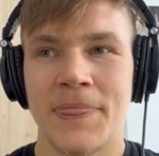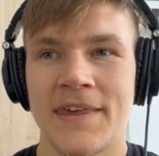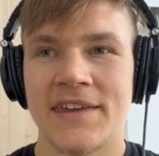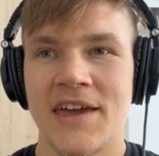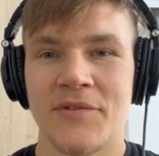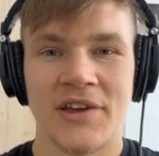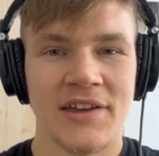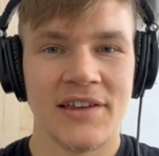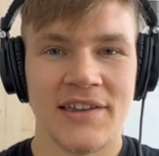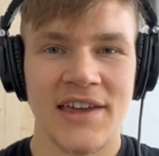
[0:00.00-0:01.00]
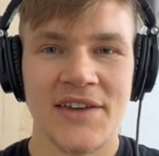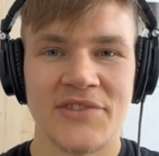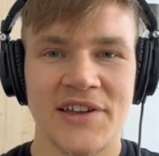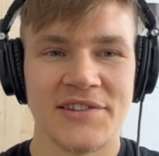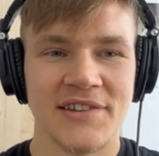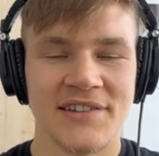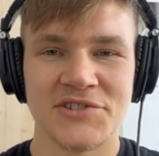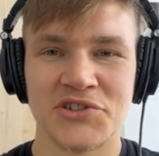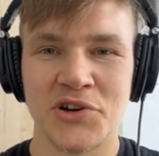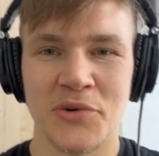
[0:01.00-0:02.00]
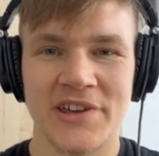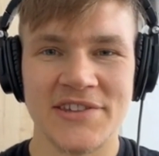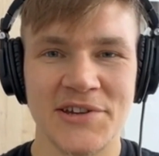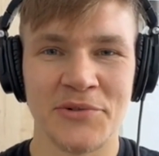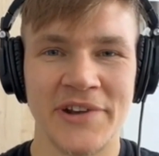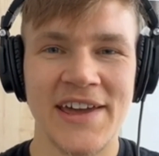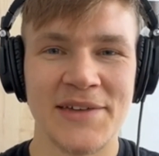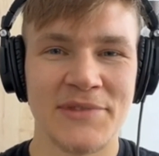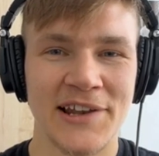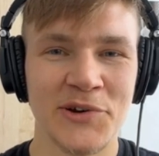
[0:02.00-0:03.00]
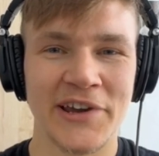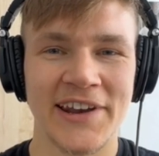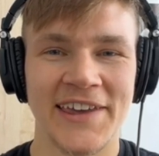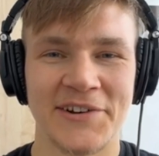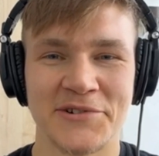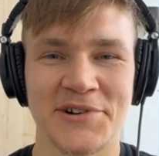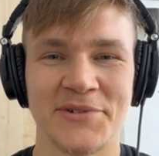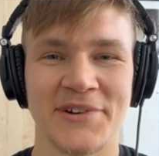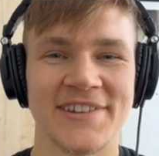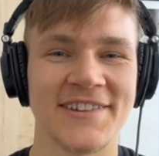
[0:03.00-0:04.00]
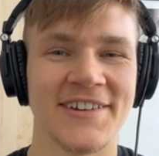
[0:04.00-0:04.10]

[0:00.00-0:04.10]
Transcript: He even gave that choke his own name, the Lucanator choke.